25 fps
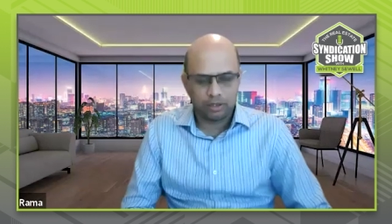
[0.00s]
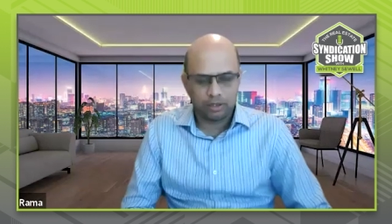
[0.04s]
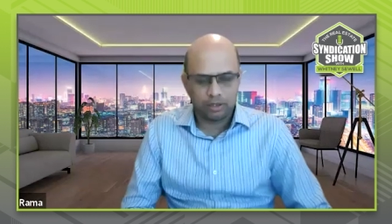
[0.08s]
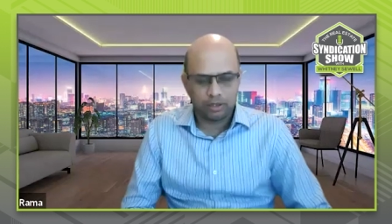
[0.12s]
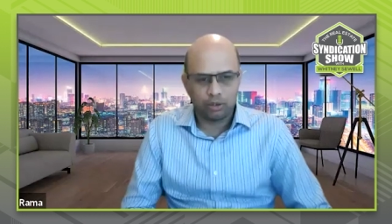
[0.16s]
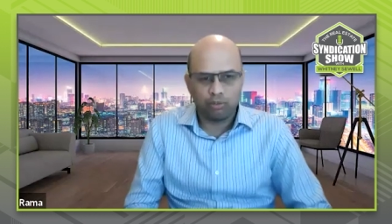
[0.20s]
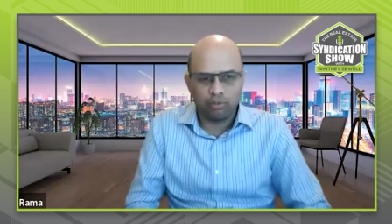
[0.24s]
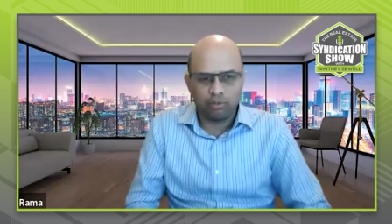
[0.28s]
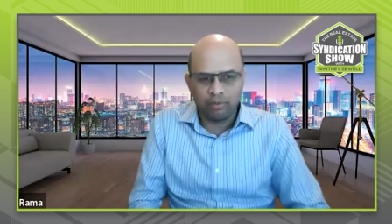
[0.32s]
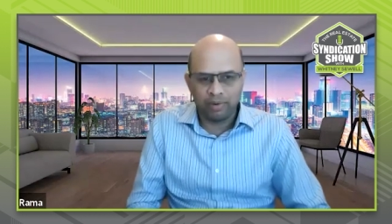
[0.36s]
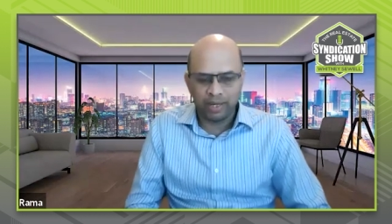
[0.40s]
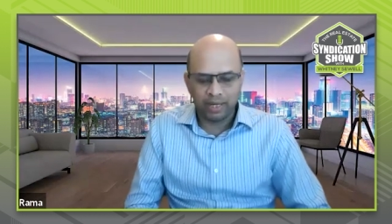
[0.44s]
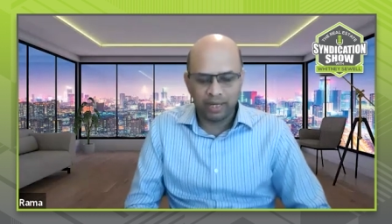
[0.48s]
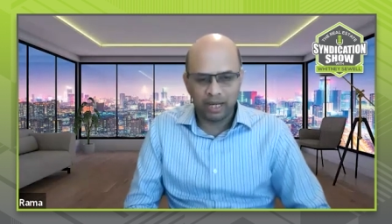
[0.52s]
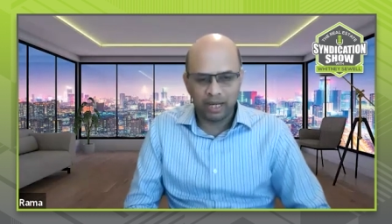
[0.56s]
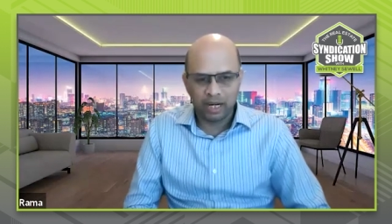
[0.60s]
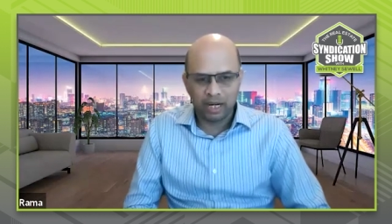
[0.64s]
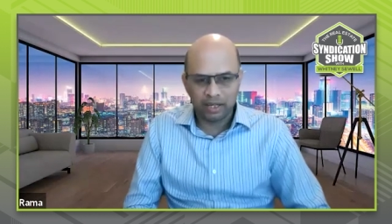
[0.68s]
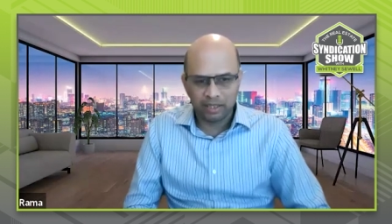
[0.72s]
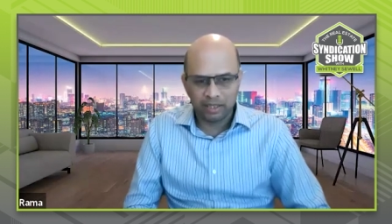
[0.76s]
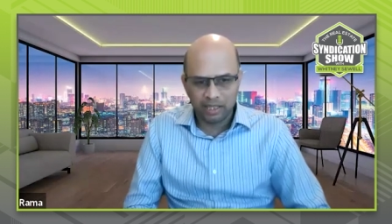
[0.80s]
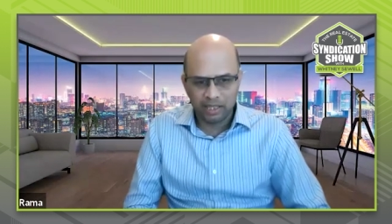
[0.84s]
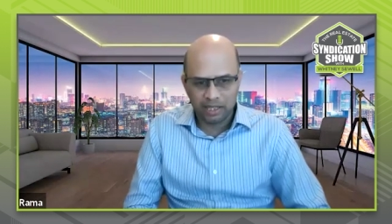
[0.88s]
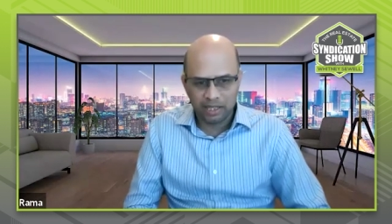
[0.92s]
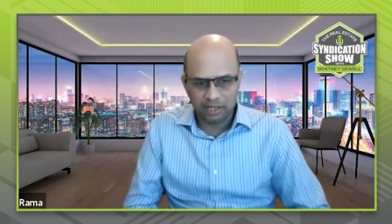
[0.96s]
we, we
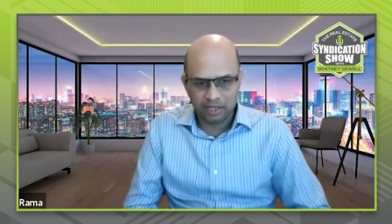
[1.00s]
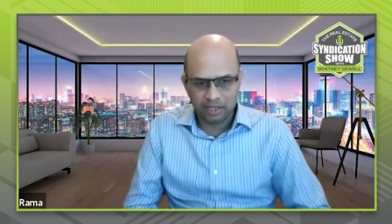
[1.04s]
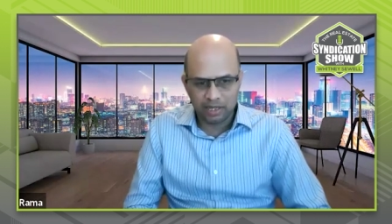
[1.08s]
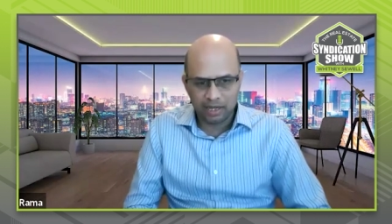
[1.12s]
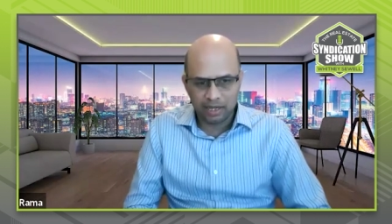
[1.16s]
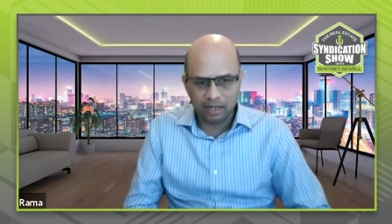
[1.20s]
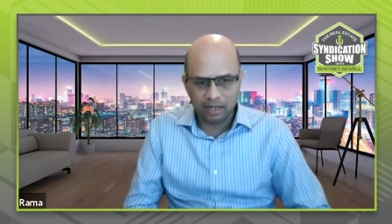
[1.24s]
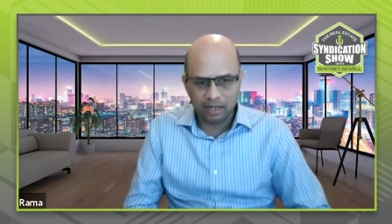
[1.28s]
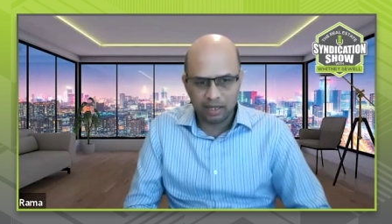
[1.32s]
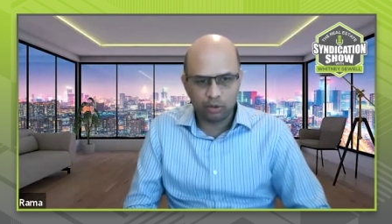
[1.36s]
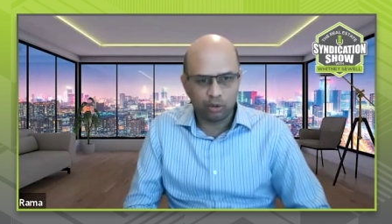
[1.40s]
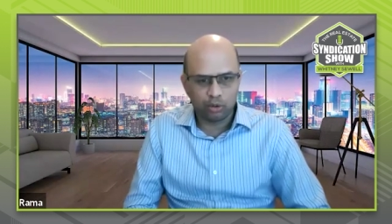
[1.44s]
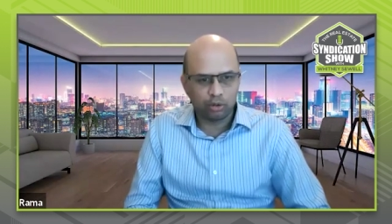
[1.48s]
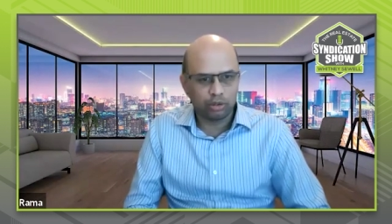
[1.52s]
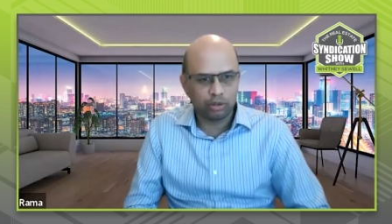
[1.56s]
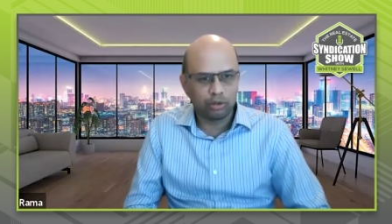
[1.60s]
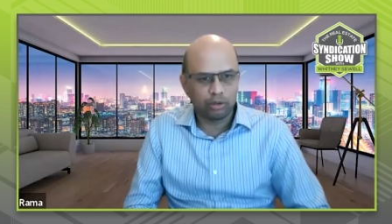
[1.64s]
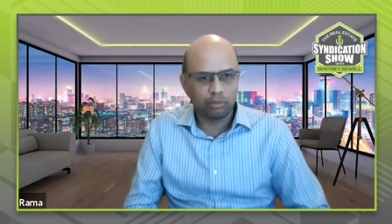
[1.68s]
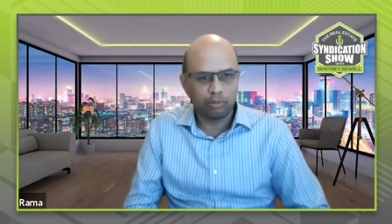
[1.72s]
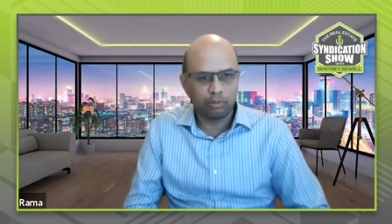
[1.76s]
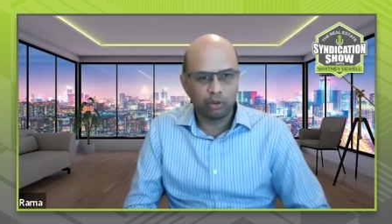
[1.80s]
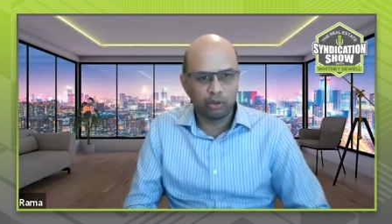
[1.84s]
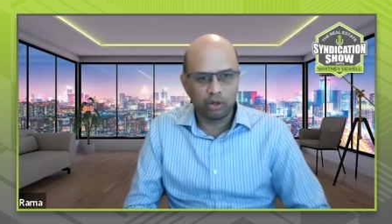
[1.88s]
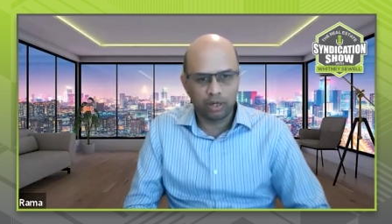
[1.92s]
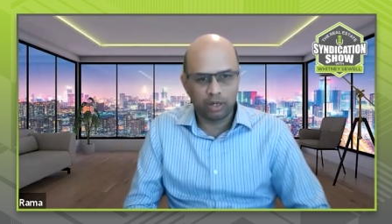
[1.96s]
got this deal through, you know,
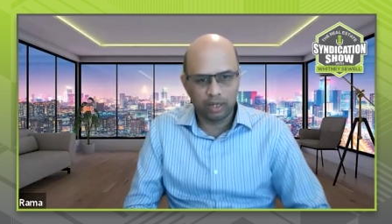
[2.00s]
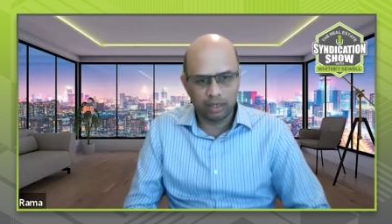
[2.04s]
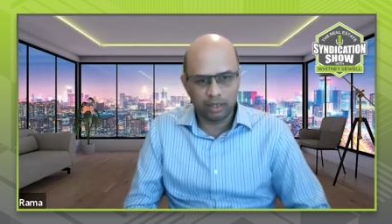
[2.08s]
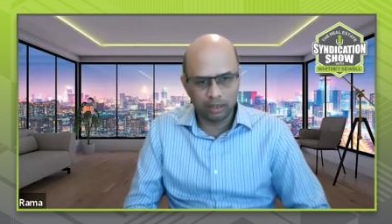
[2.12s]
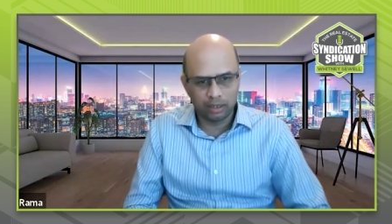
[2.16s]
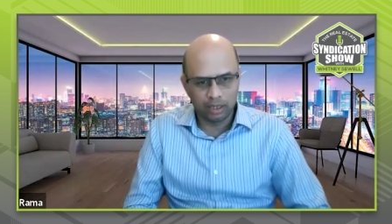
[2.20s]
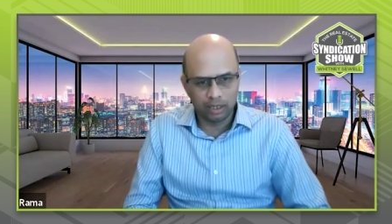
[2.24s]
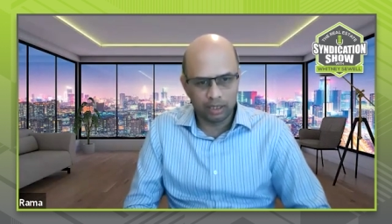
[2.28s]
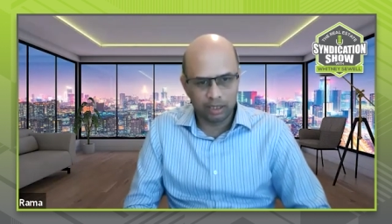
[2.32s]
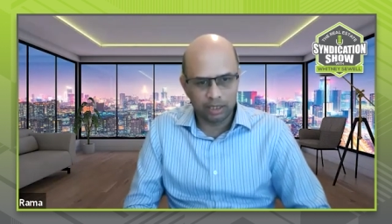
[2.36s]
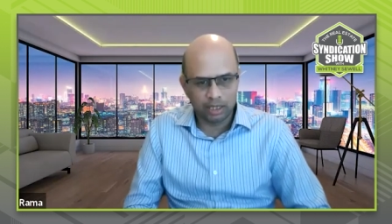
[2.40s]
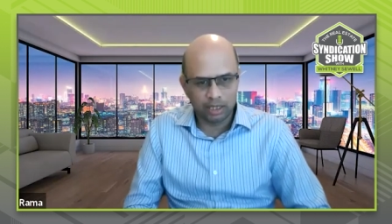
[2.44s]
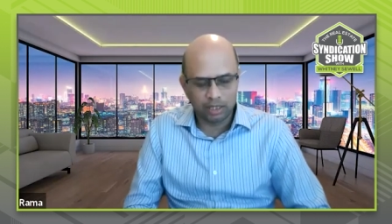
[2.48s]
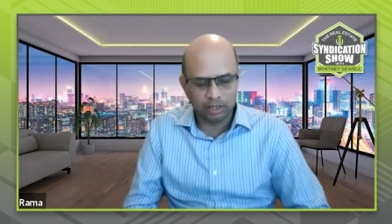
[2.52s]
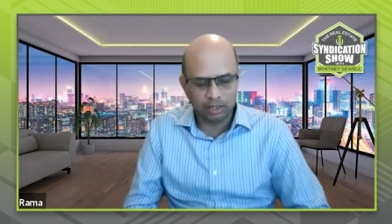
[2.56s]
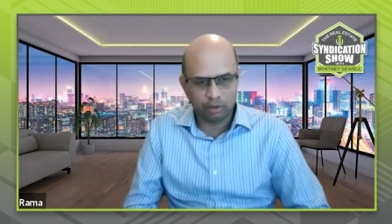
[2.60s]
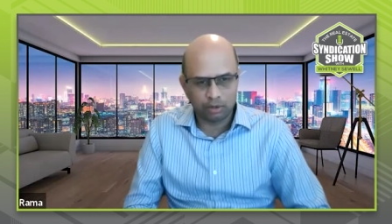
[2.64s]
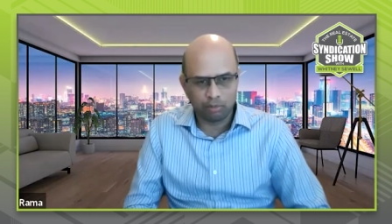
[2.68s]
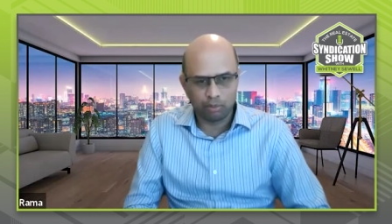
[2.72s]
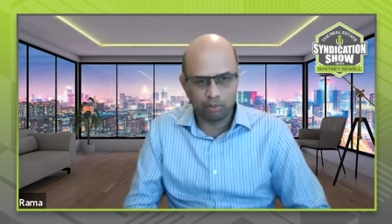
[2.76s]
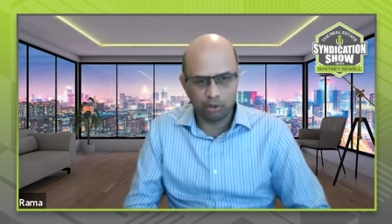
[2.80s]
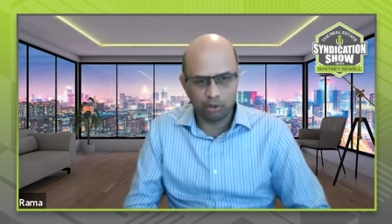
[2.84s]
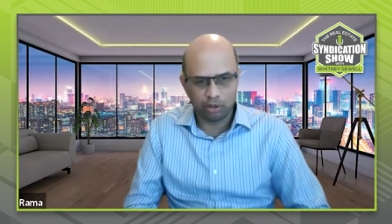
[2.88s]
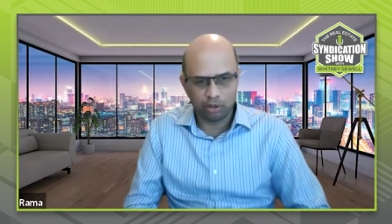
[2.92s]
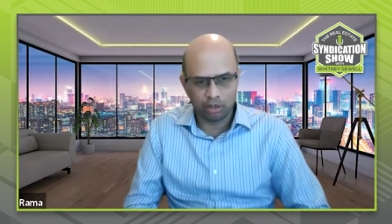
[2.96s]
broker relations.
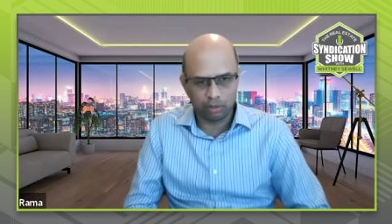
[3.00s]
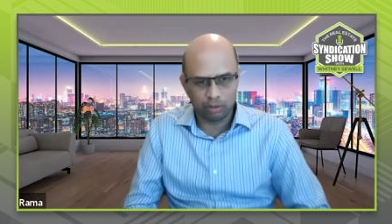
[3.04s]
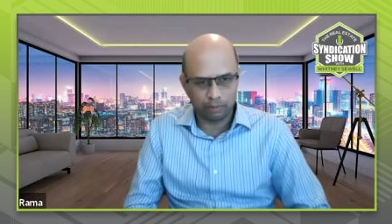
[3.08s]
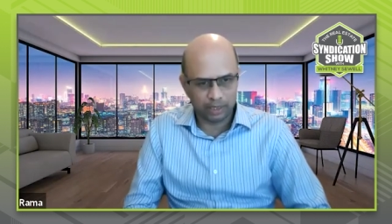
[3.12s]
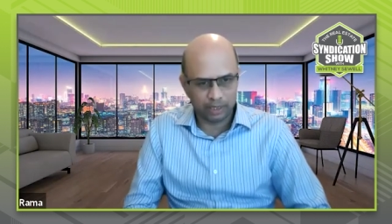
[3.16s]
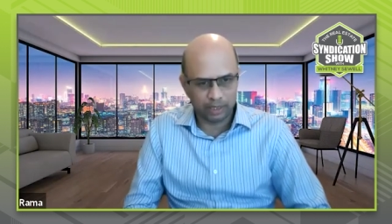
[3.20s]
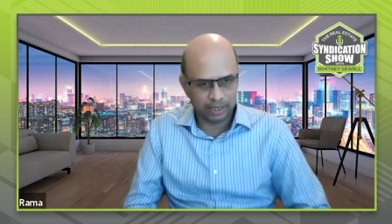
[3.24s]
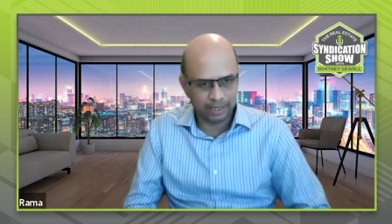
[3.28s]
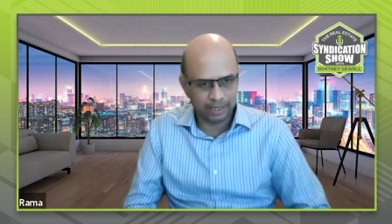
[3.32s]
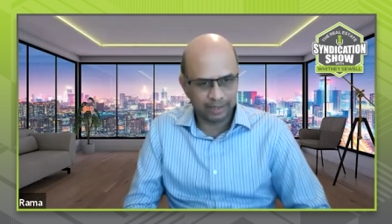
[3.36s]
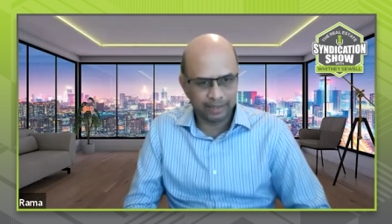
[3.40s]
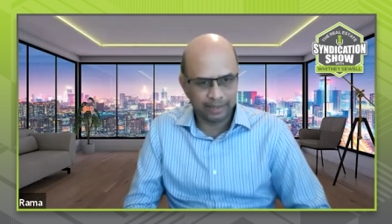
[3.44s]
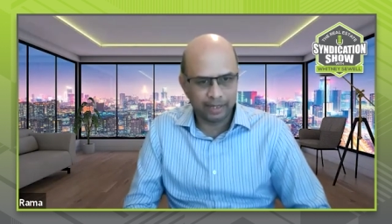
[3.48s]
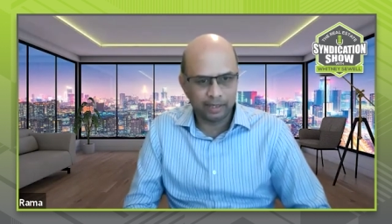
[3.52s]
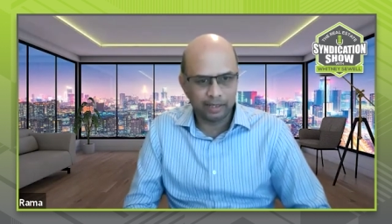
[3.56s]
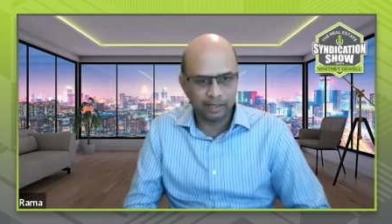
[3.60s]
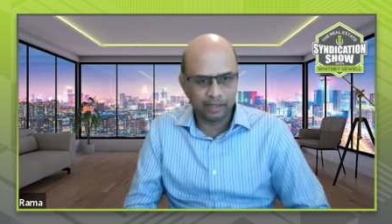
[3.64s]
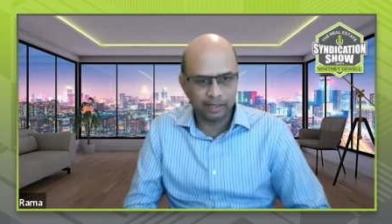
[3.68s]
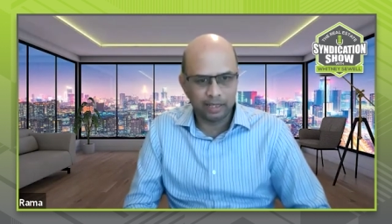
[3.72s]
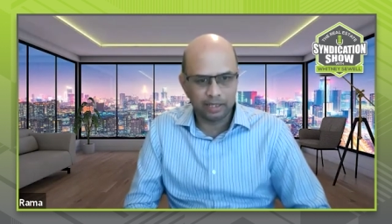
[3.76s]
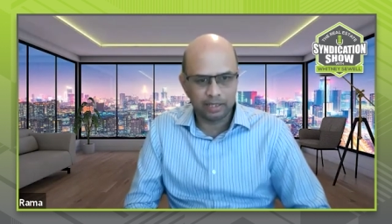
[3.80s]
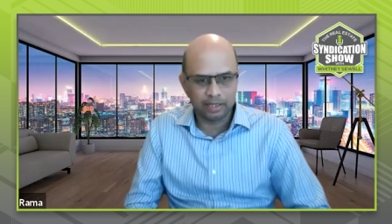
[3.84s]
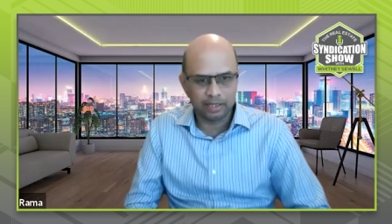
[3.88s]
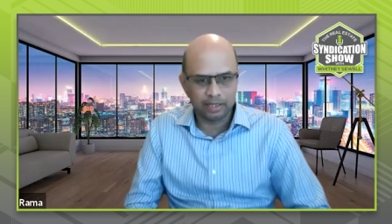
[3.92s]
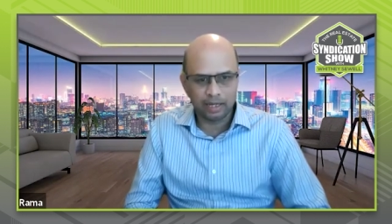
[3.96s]
Broker presented
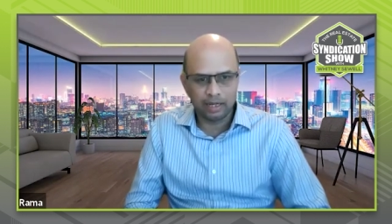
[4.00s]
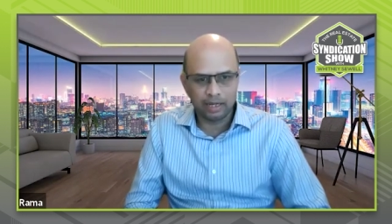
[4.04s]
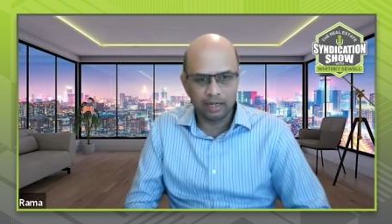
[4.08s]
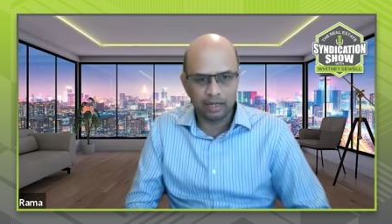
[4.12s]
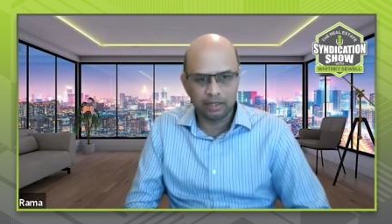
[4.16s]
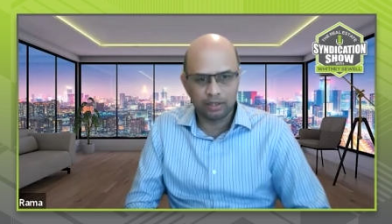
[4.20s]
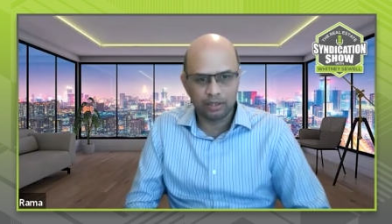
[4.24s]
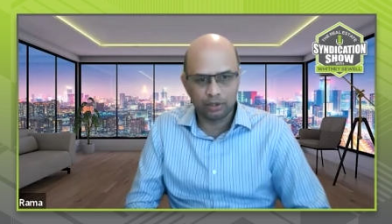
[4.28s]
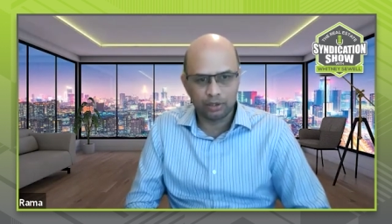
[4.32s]
this deal.